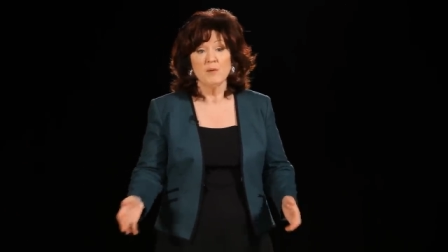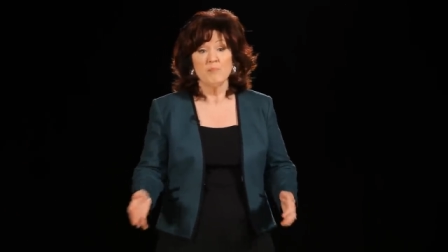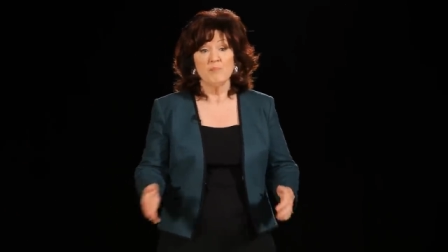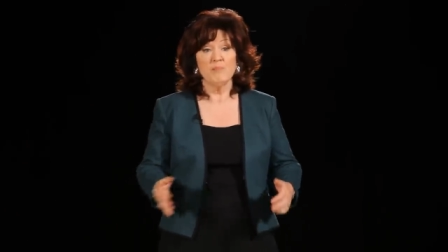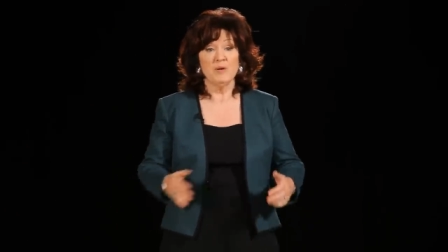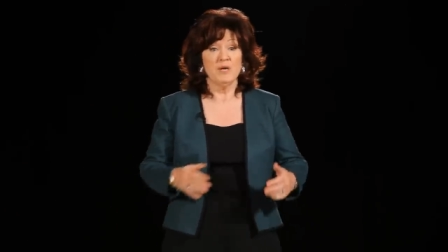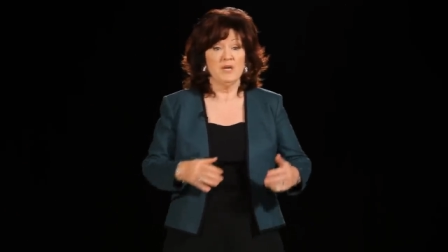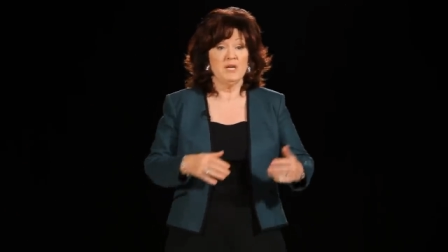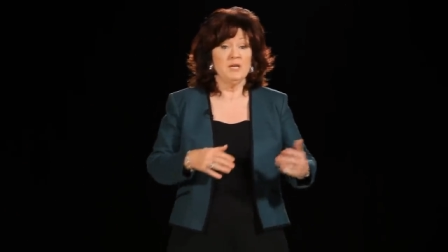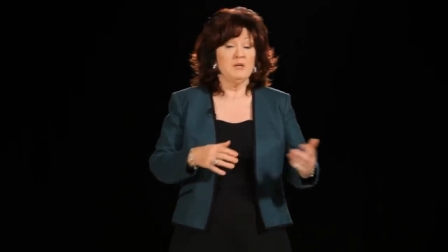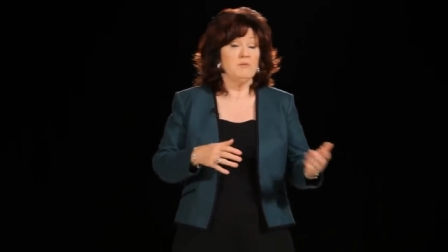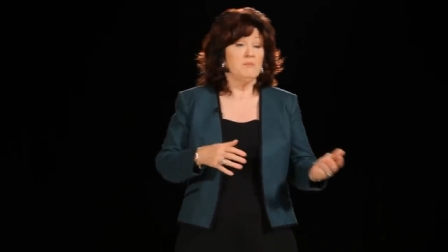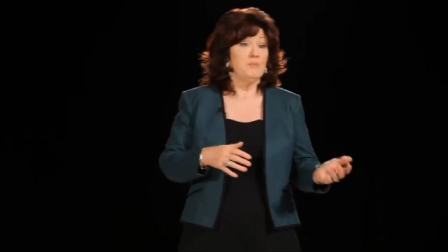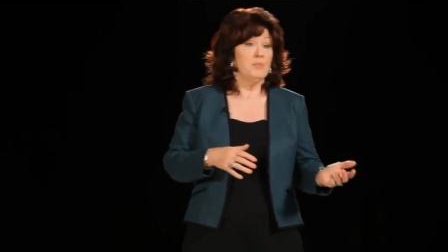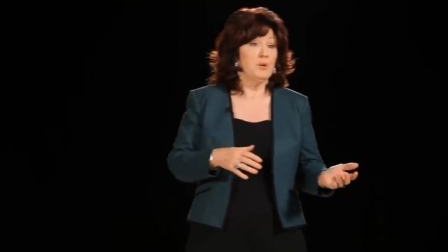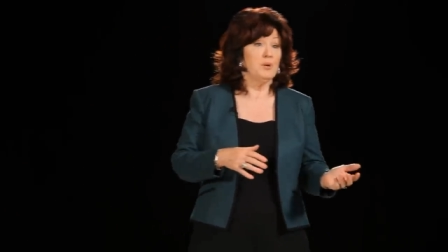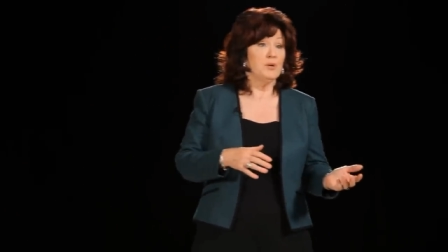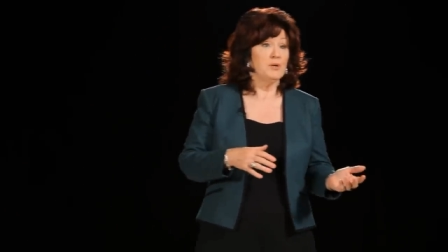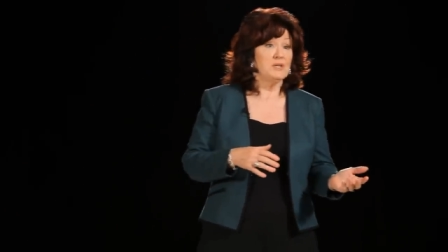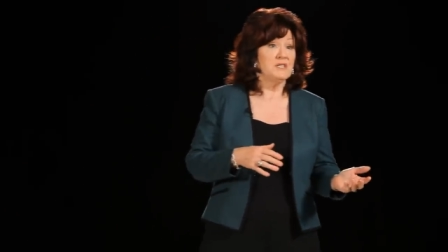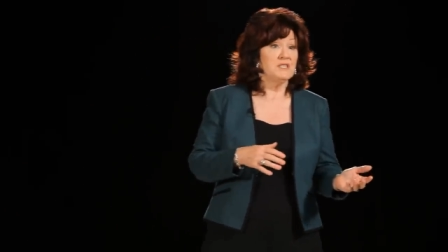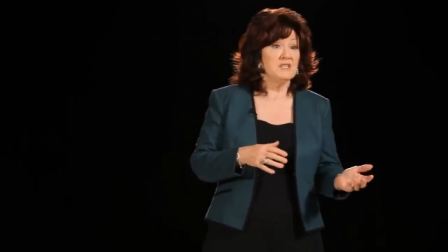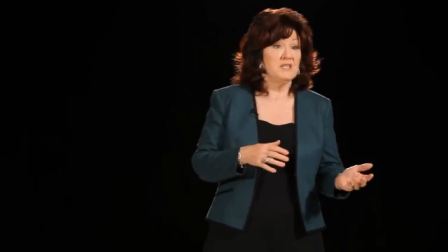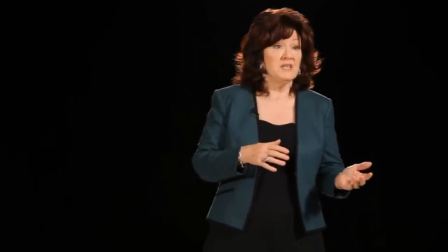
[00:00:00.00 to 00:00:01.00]

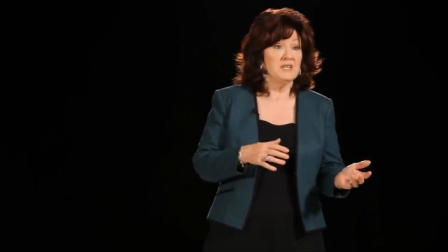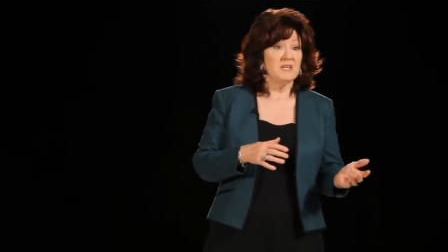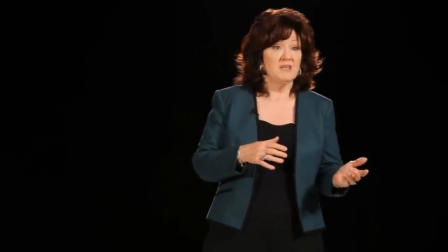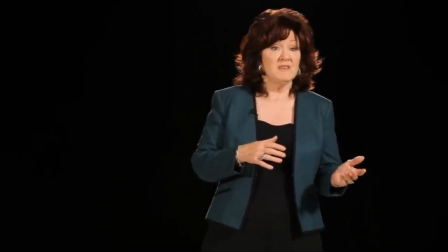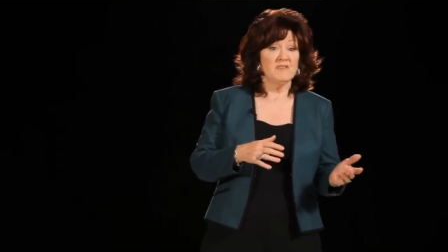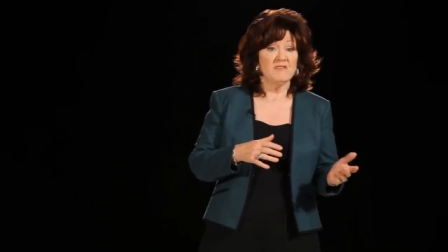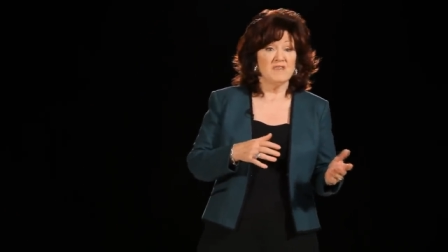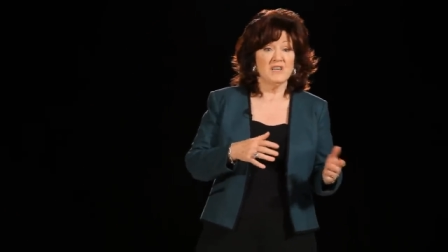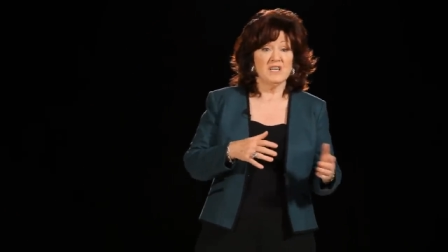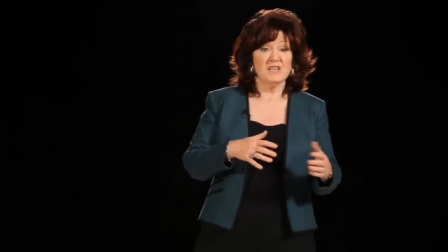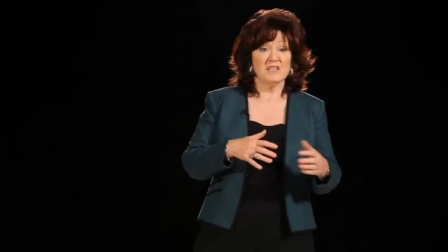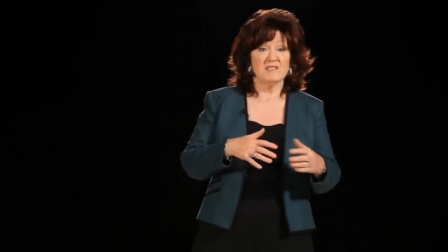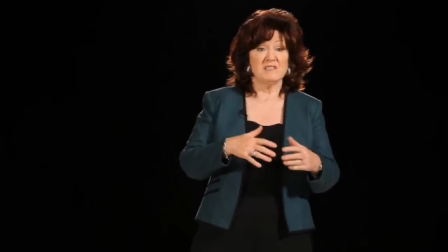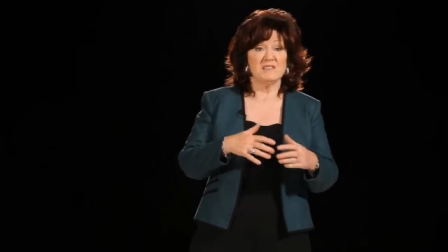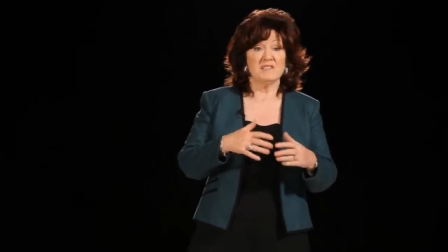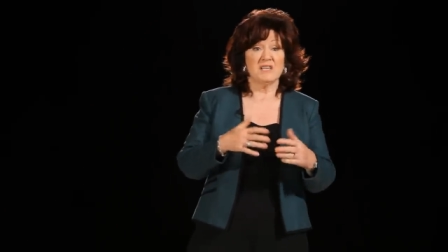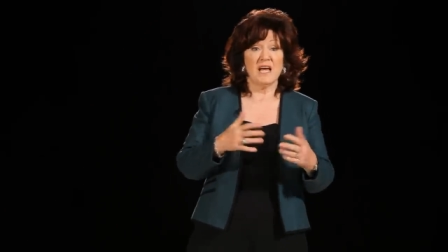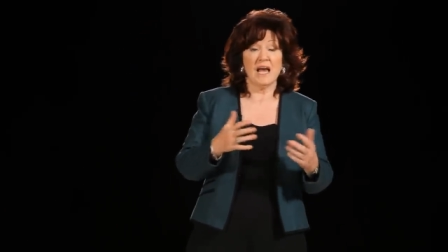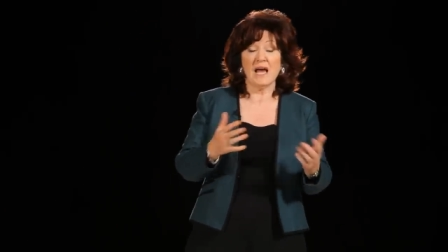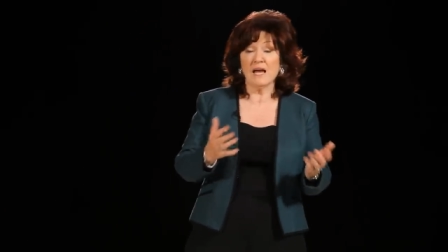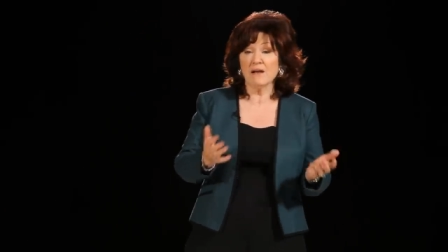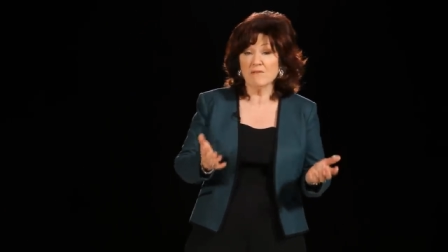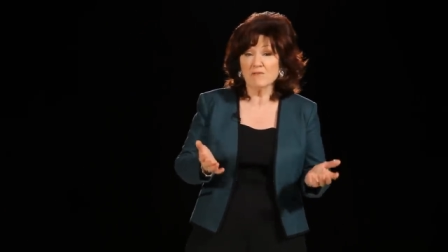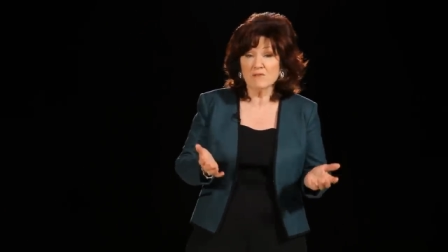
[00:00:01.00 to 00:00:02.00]
pinpointing the
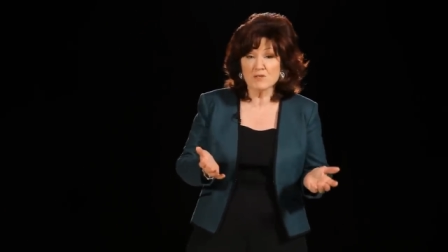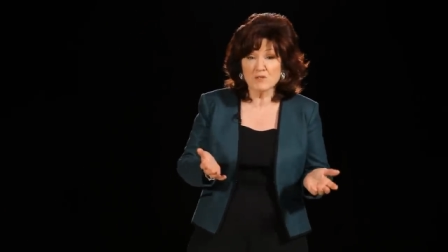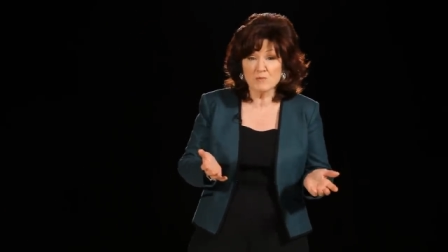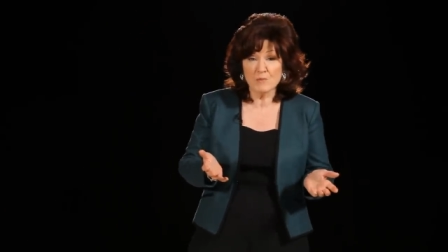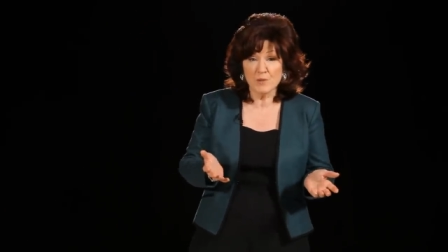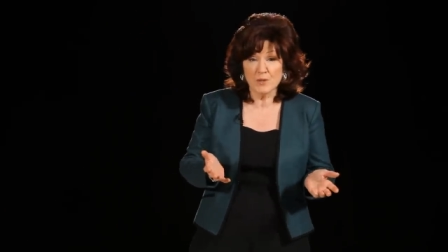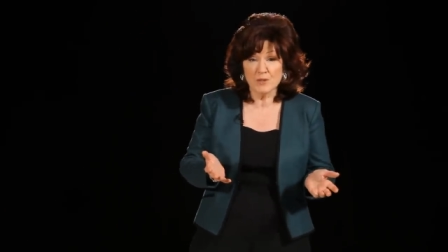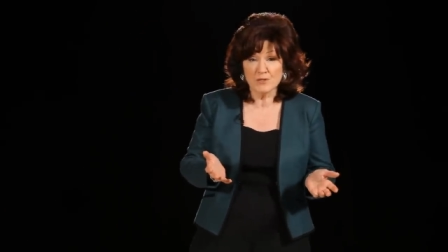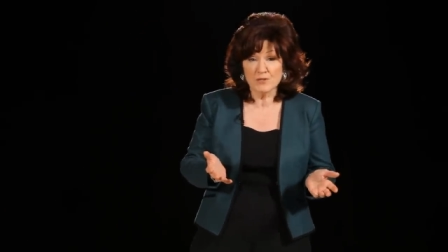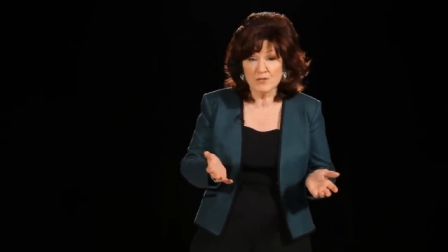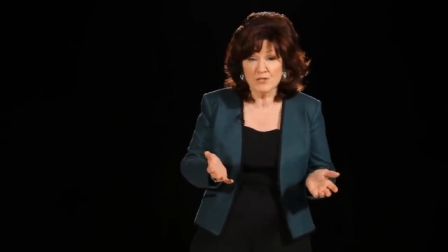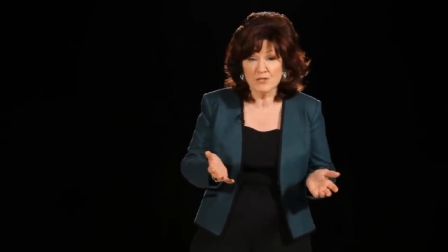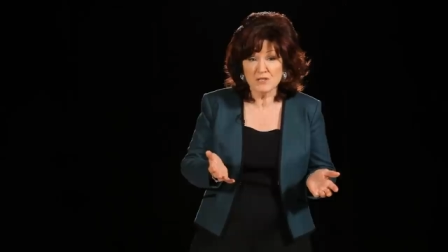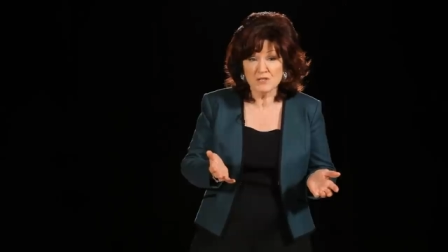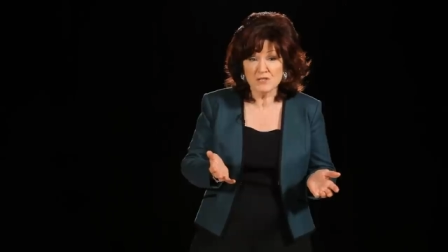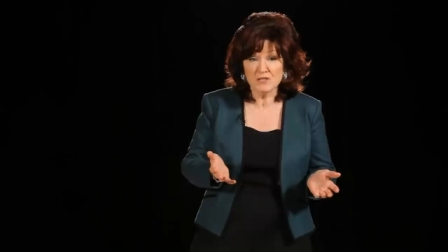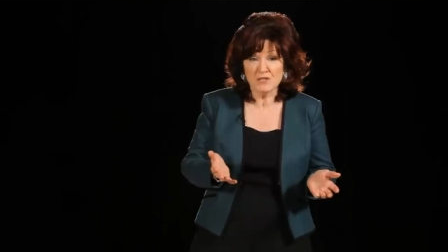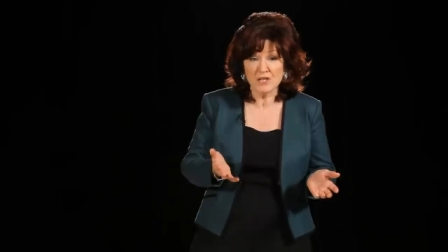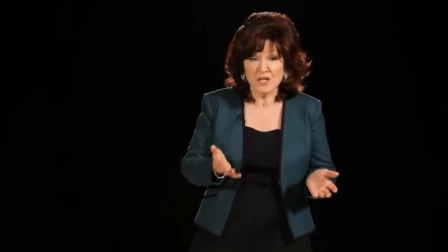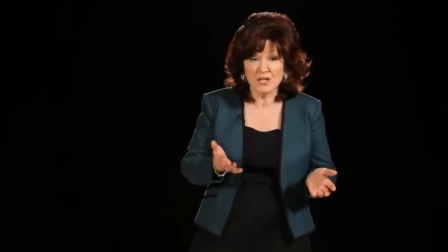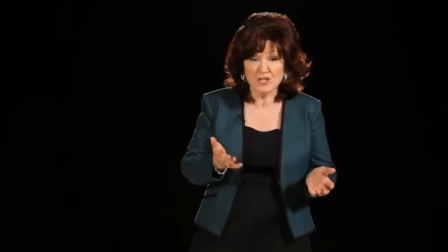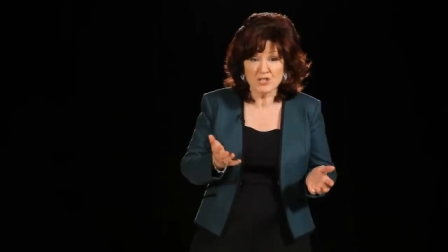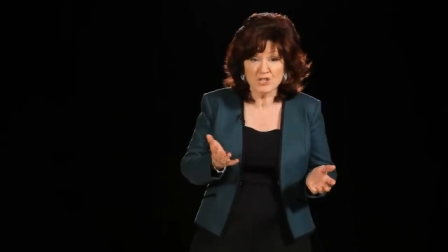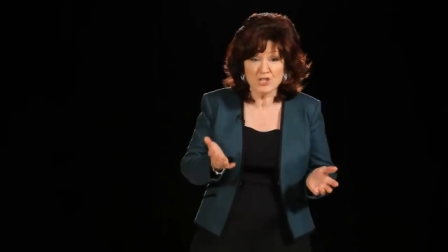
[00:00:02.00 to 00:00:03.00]
exact responses
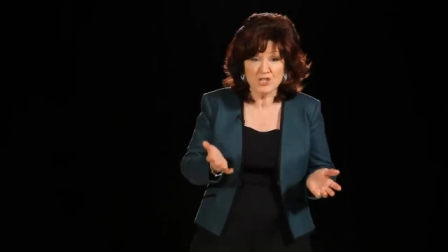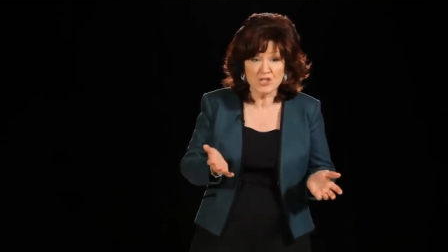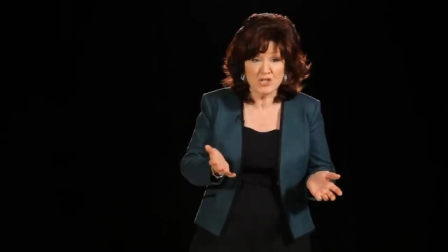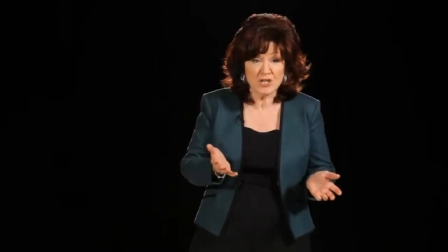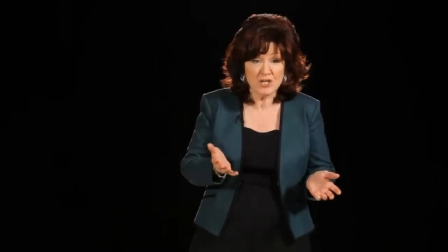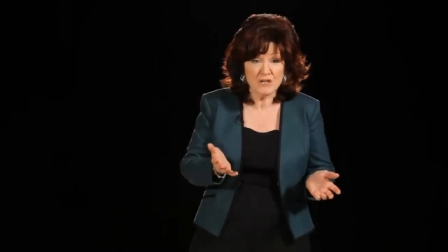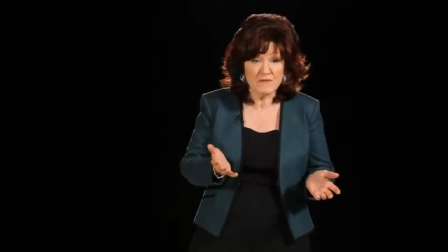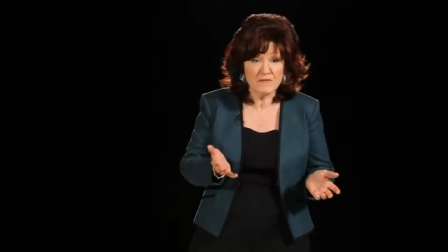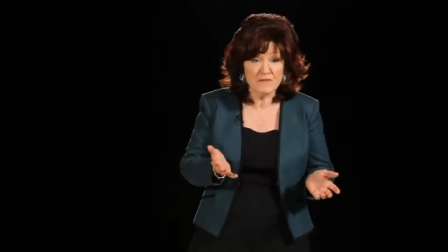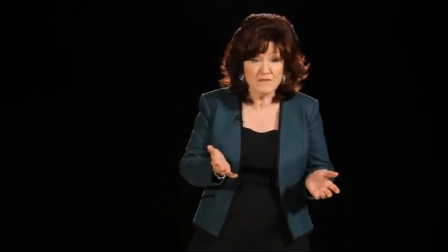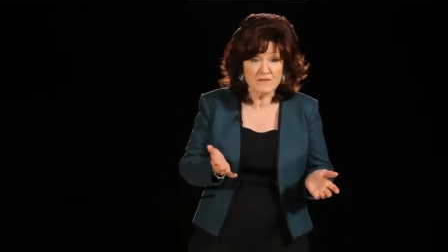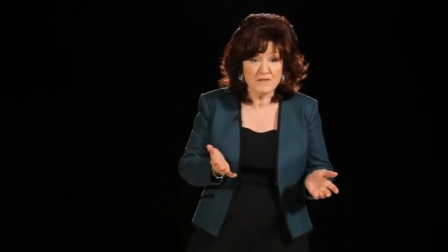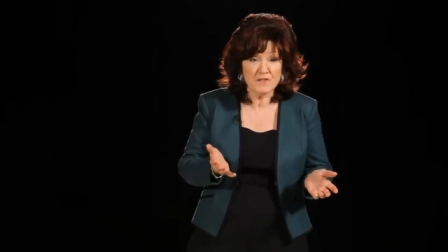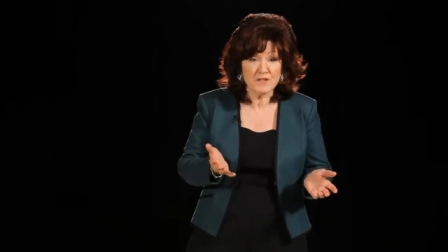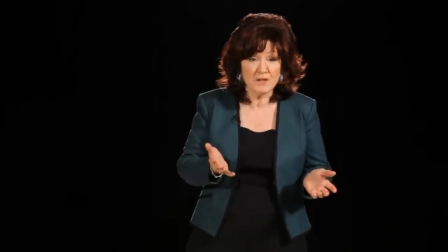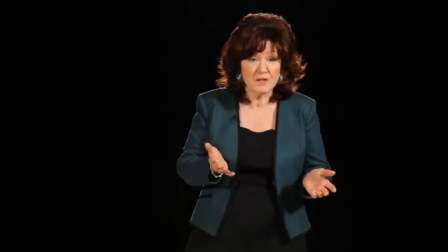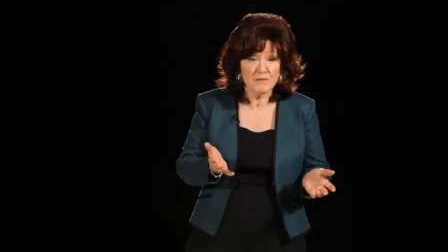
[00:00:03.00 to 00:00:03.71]
that shift